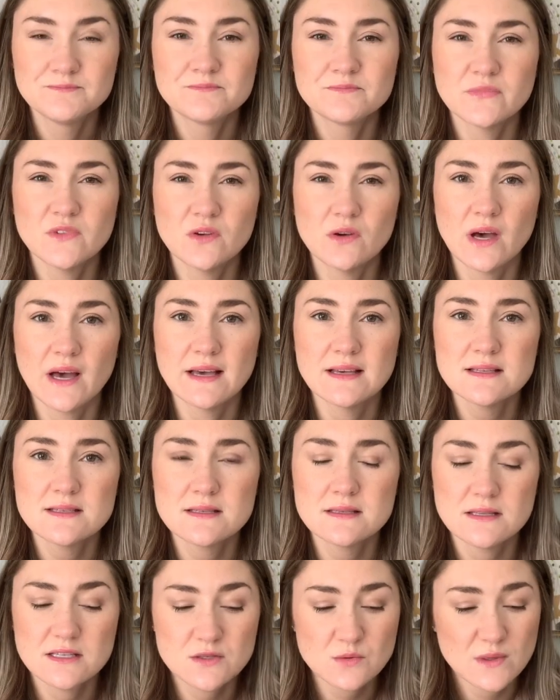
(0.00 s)
you
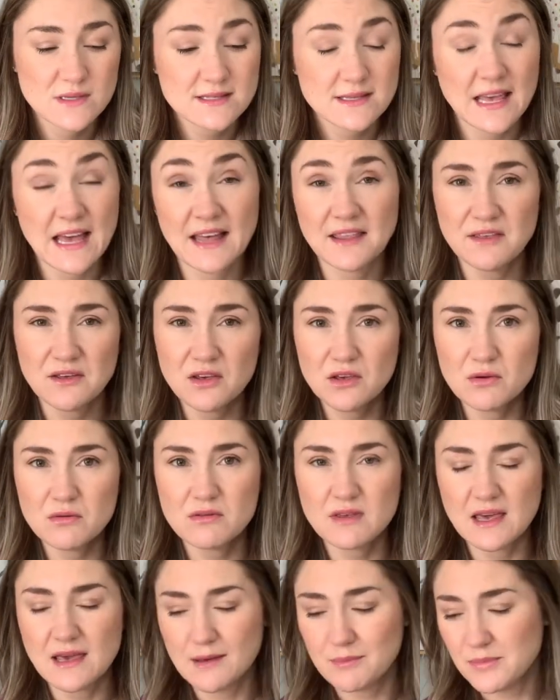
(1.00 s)
guys, this was Catholic
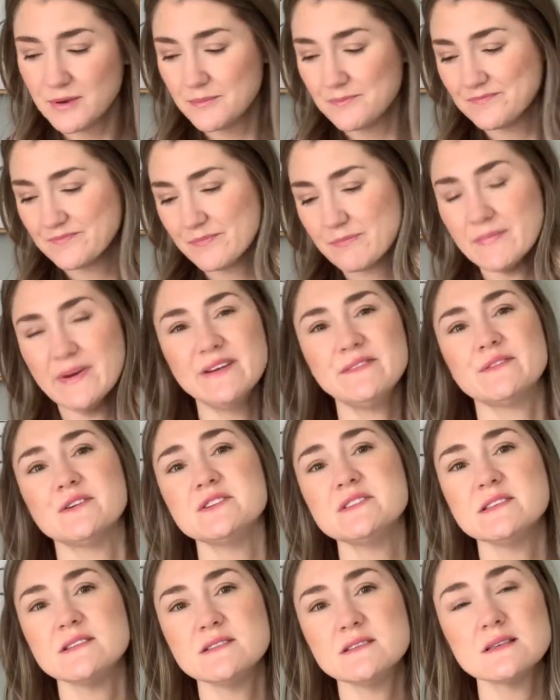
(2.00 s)
youth camp, my
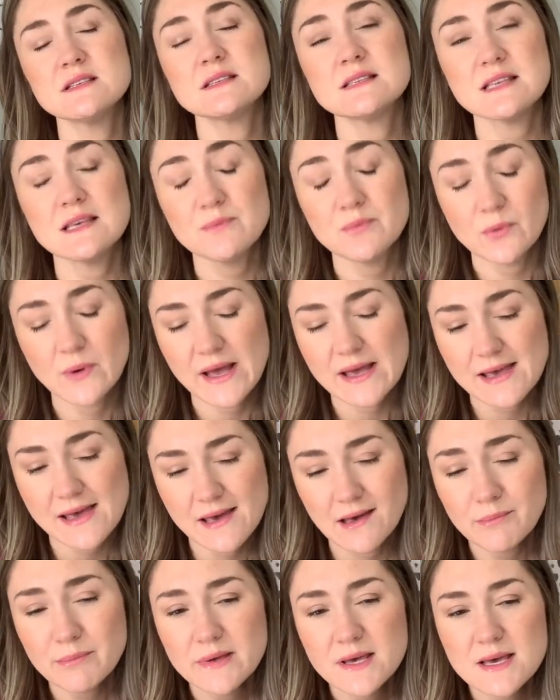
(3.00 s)
first sleepaway
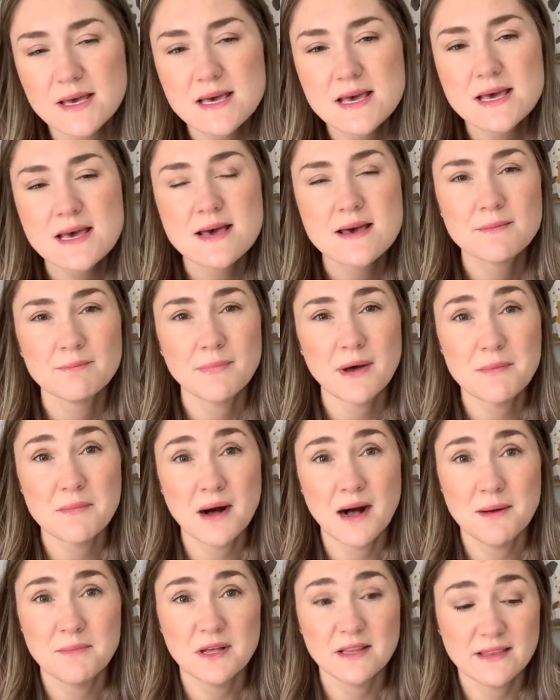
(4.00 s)
camp. My
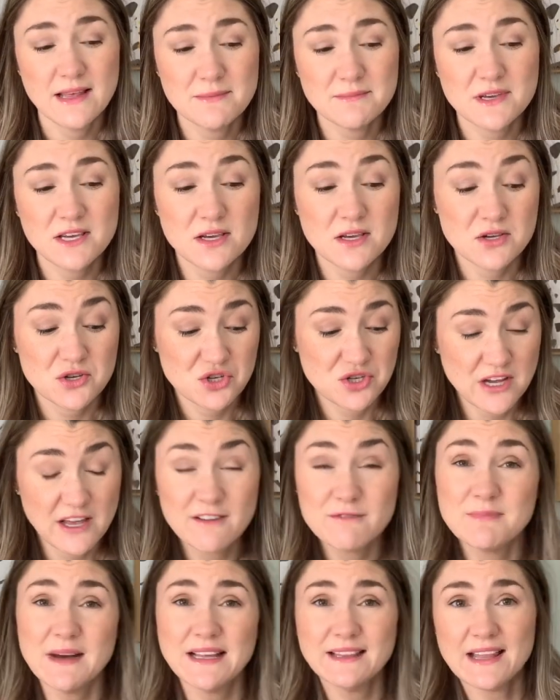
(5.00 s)
mom let me
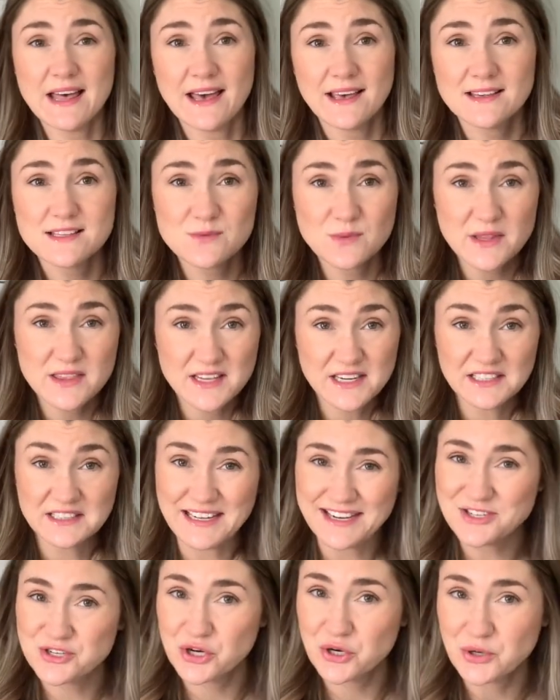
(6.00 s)
shave my legs with an
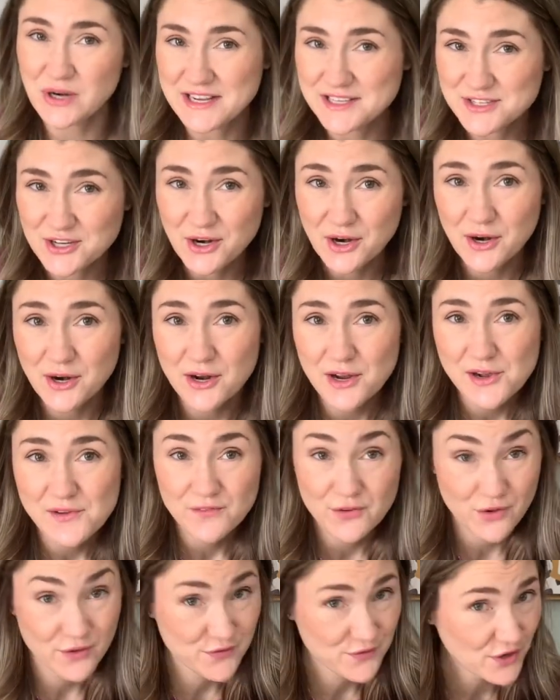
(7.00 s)
electric razor
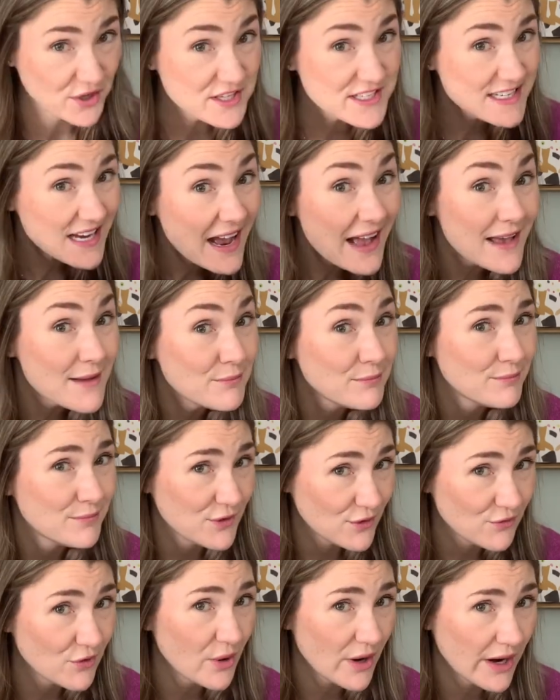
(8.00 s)
for the first time
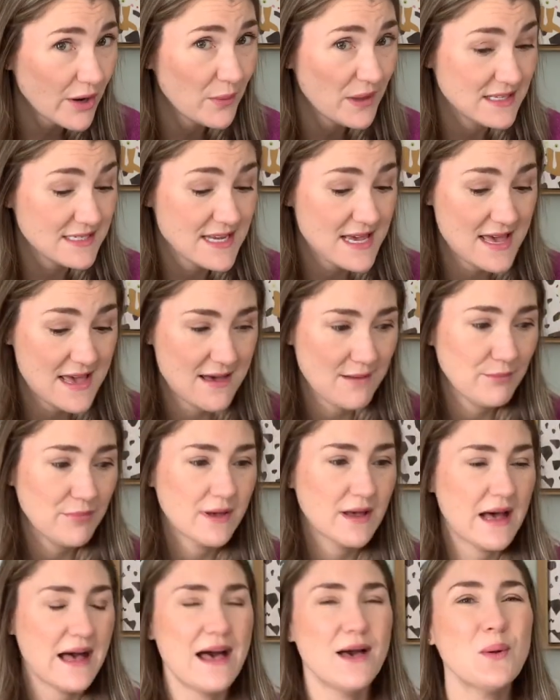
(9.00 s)
before I went to camp,
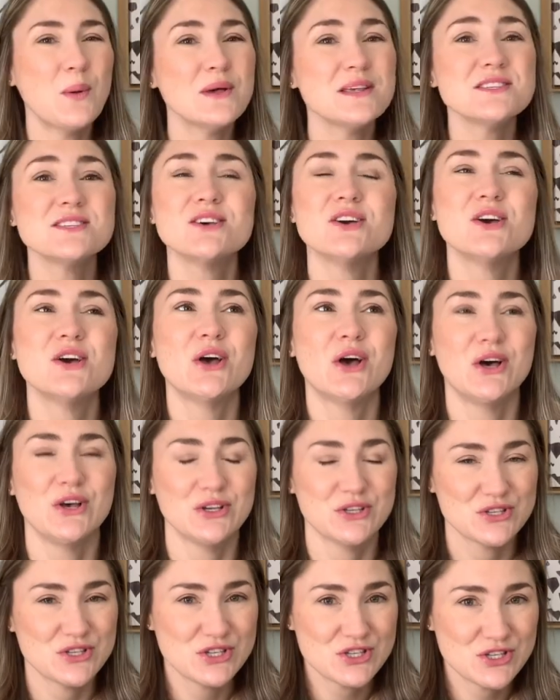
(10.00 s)
I was
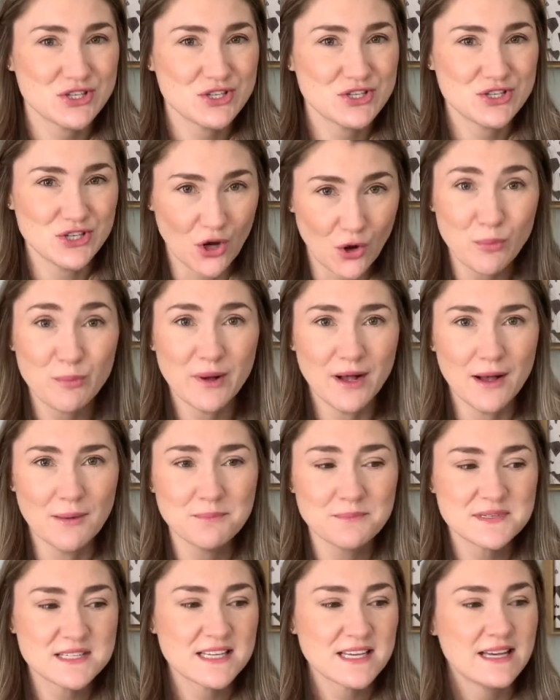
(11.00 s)
so
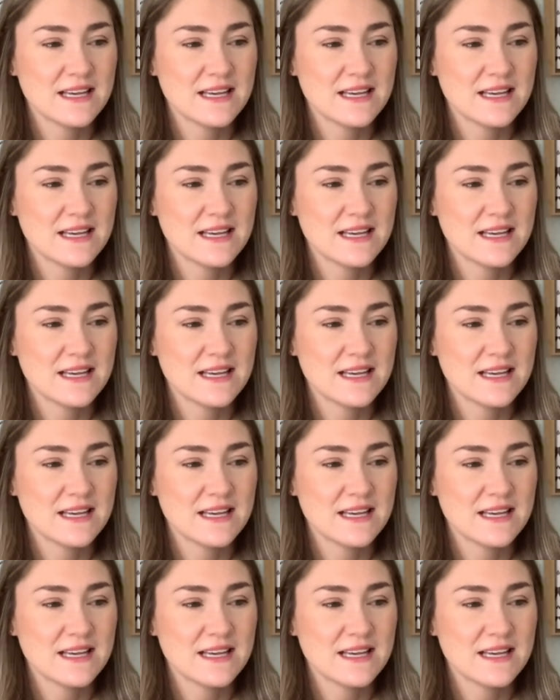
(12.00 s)
pumped.